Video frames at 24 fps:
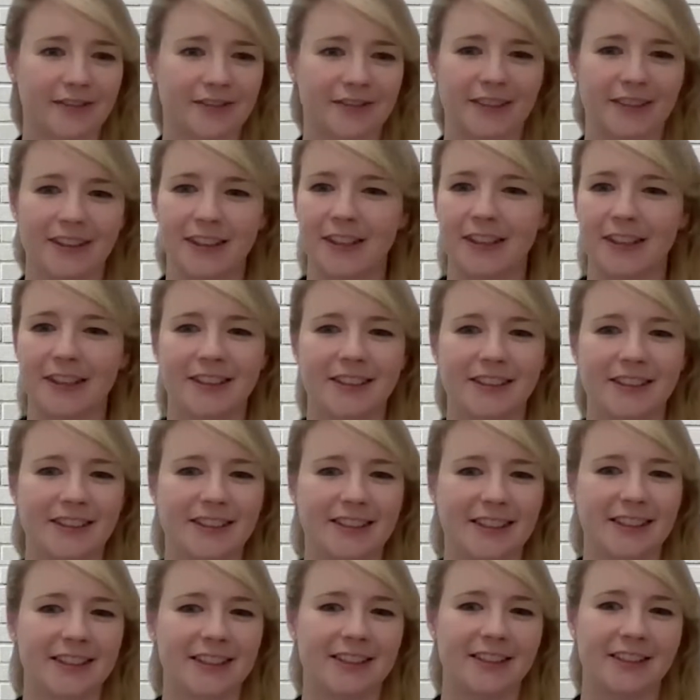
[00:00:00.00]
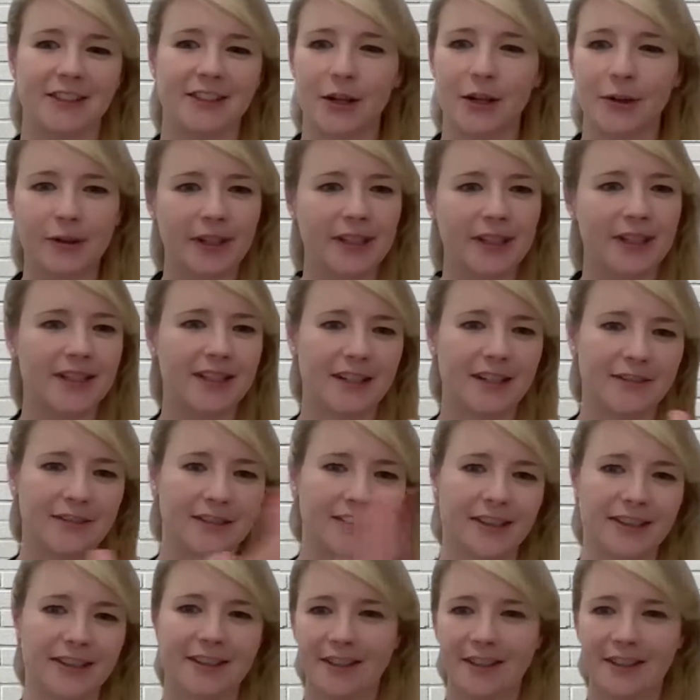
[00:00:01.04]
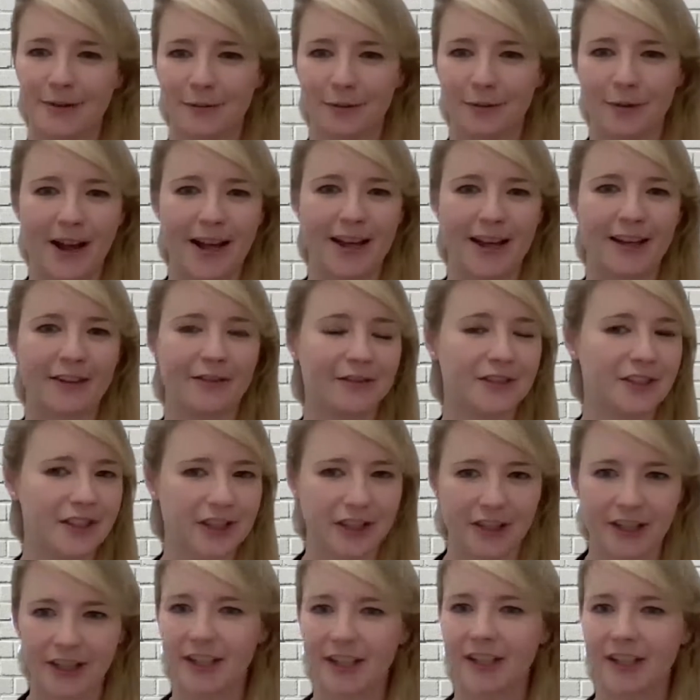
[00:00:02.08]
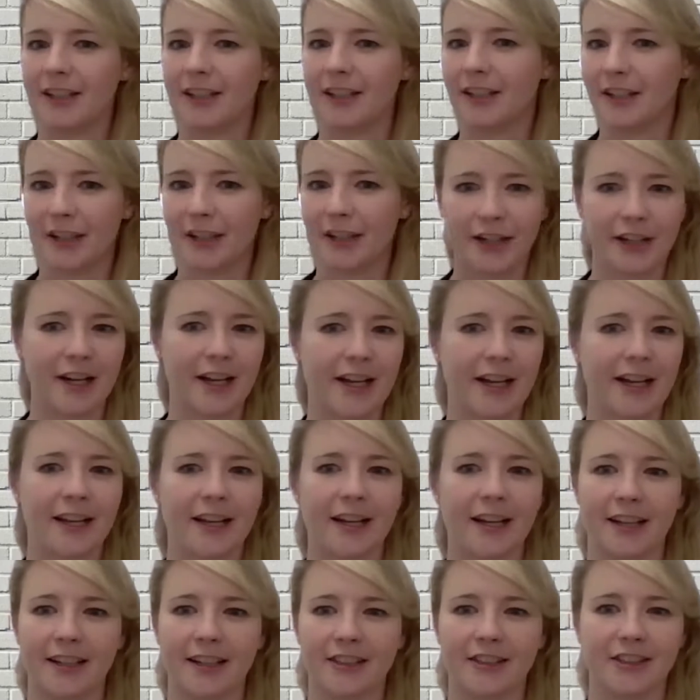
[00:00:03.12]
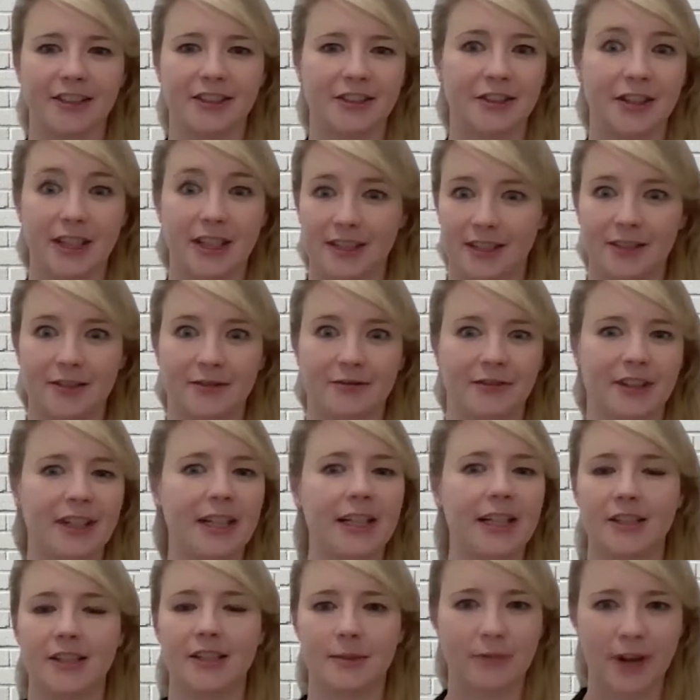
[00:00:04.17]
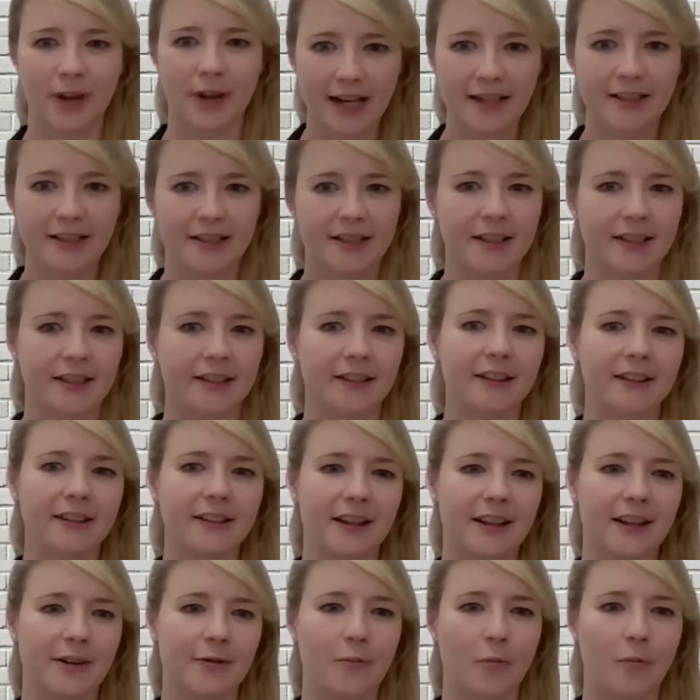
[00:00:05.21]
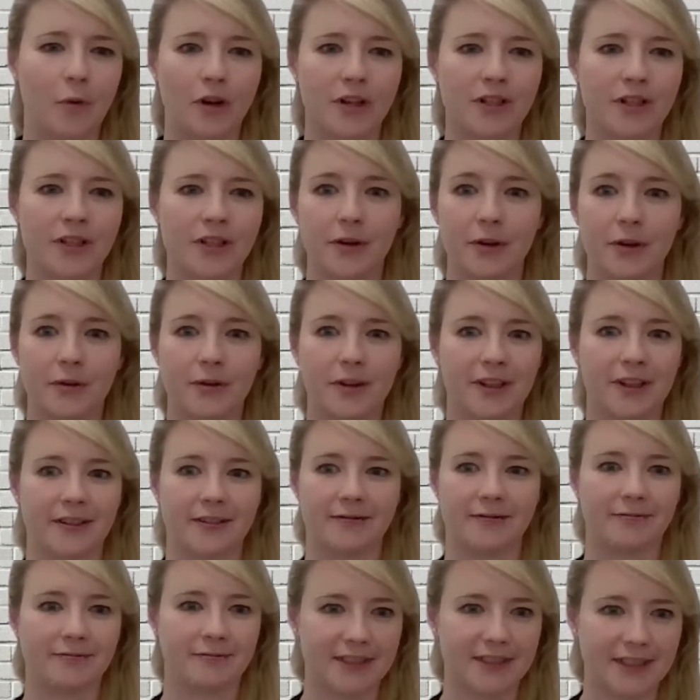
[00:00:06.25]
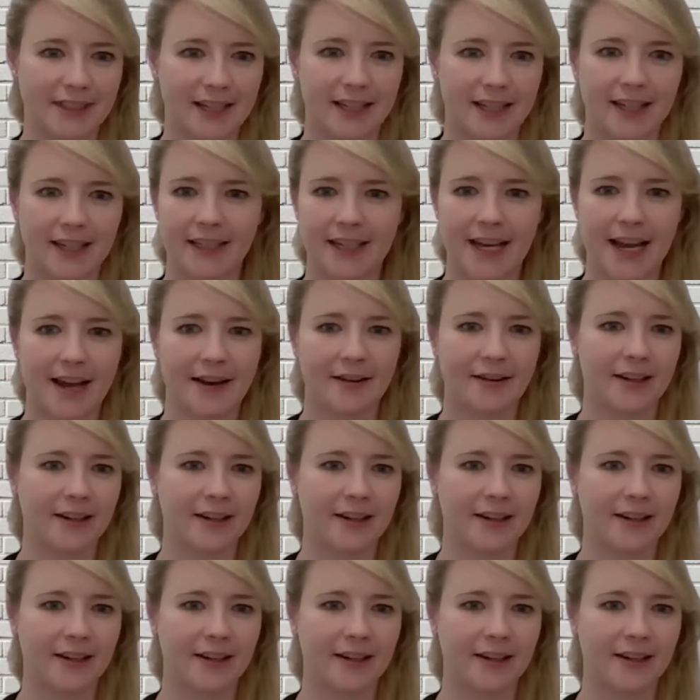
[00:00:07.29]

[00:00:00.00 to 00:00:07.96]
It's a totally different way of studying and learning, and it's really just practicing more so than sitting down and